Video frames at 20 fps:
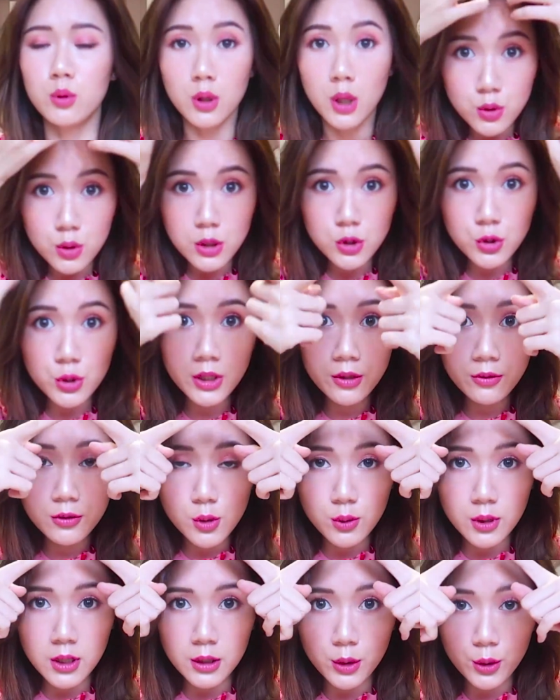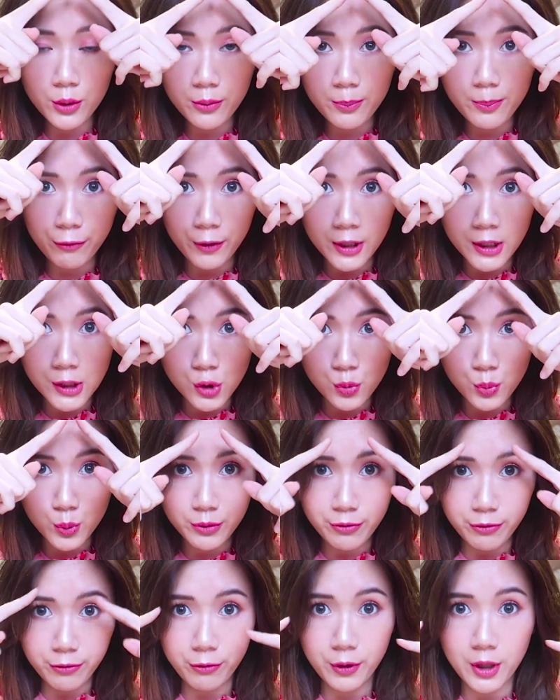So the trick so that your fringe would
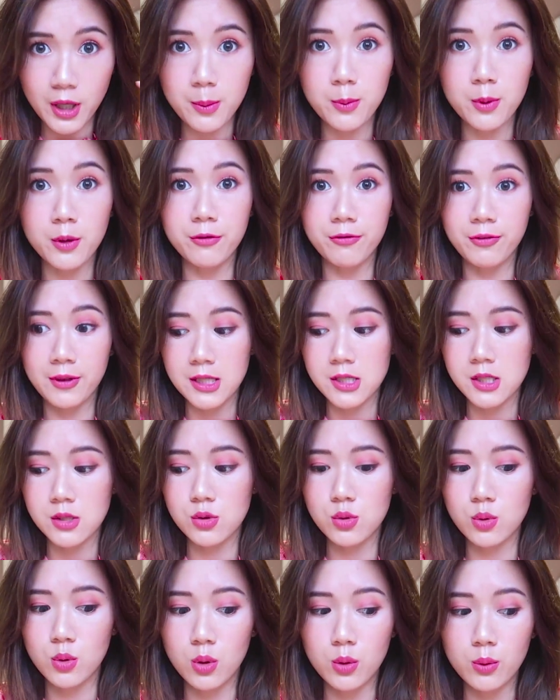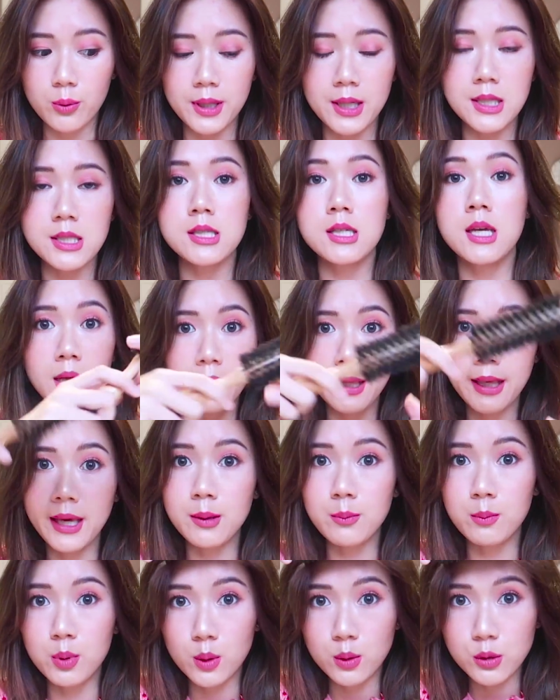frame your face is to always,
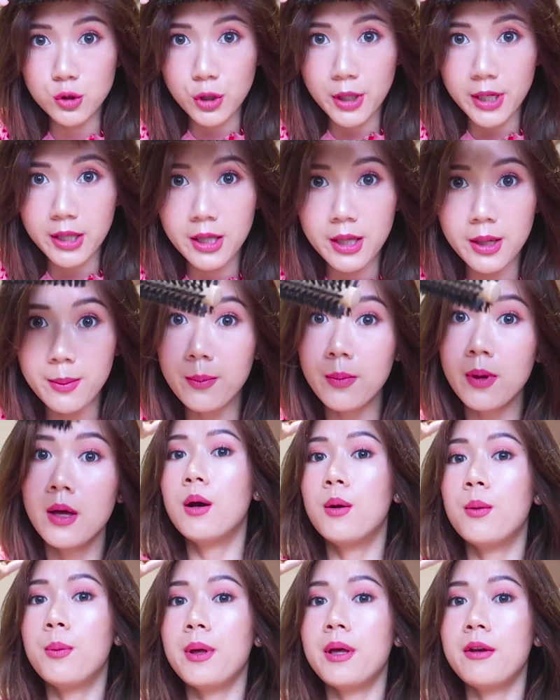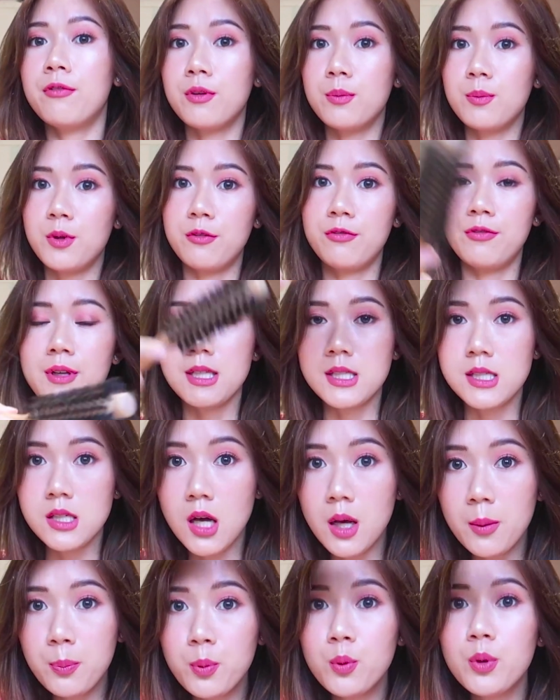again, blow dry them away from your face,
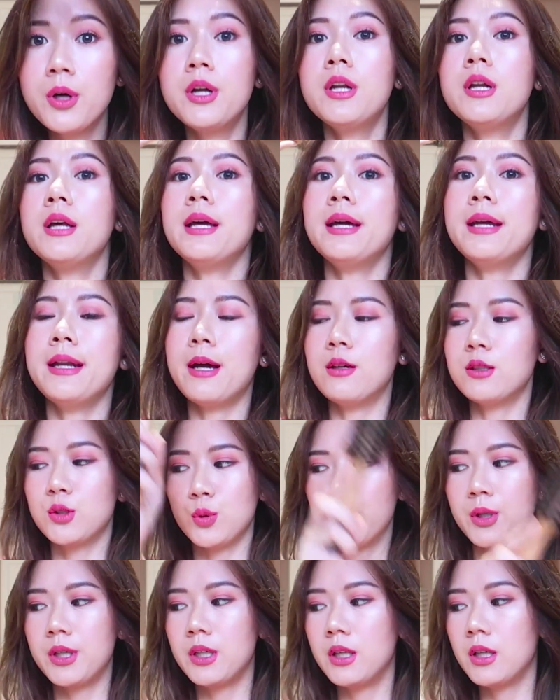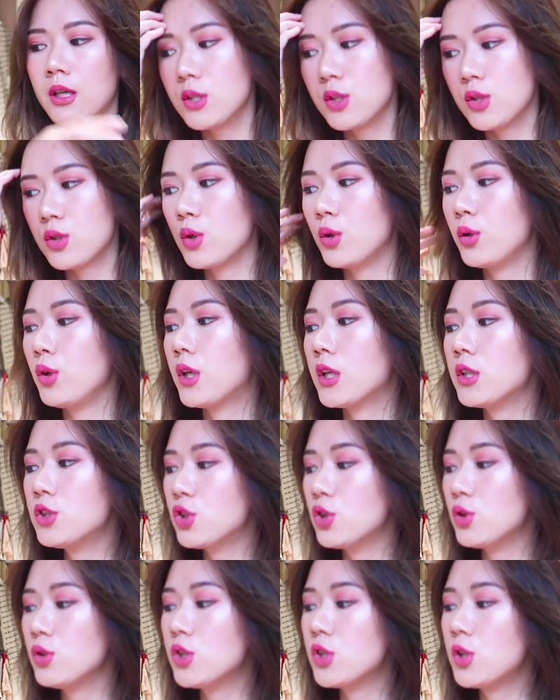upward and outward. So you can
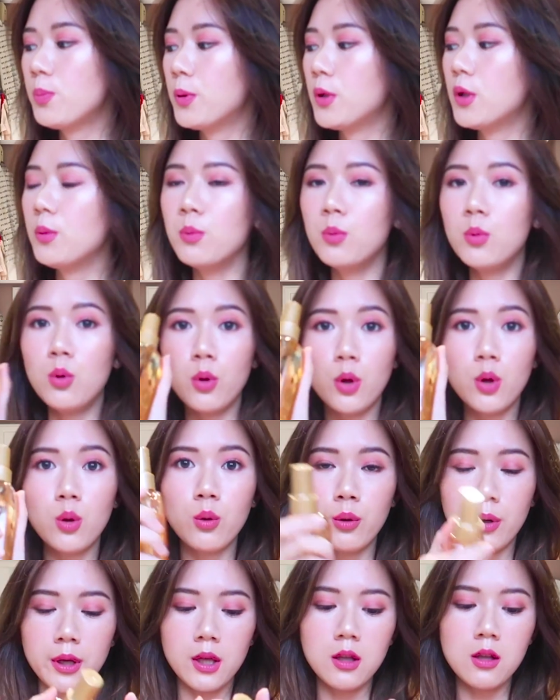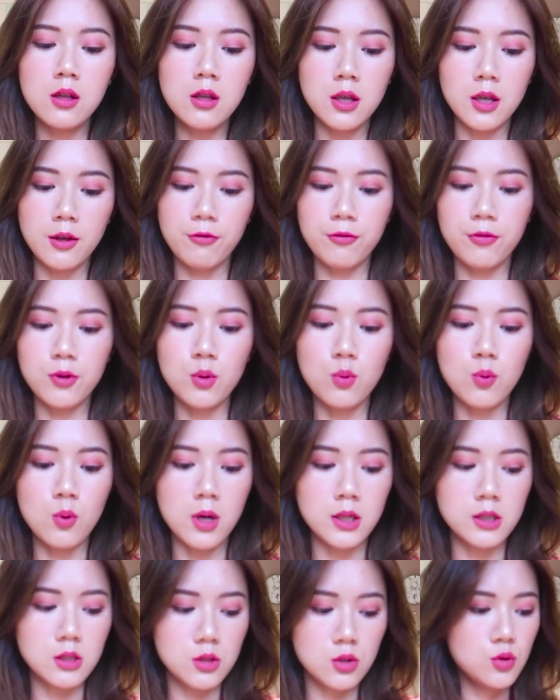choose to put more oil if you
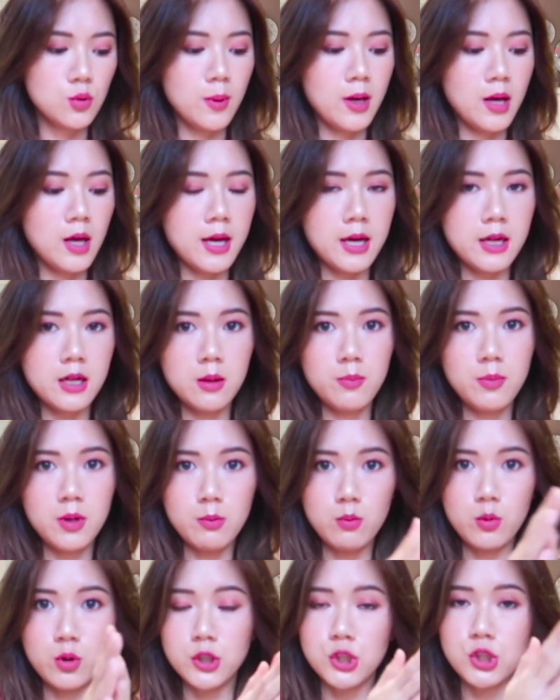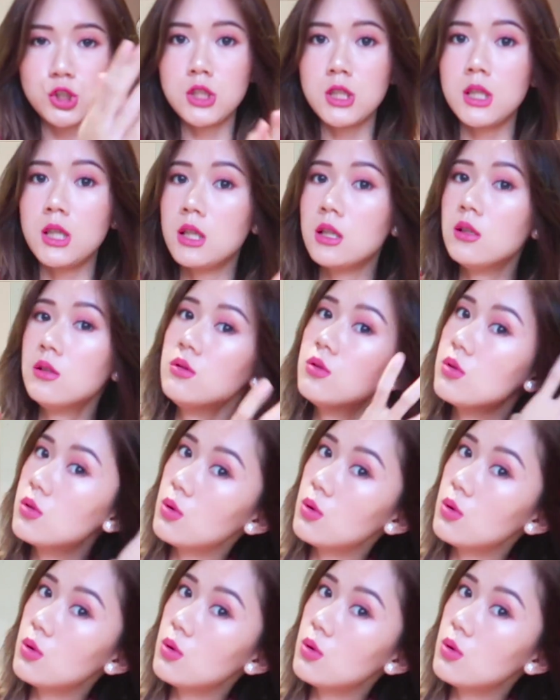want to add a bit more sheen.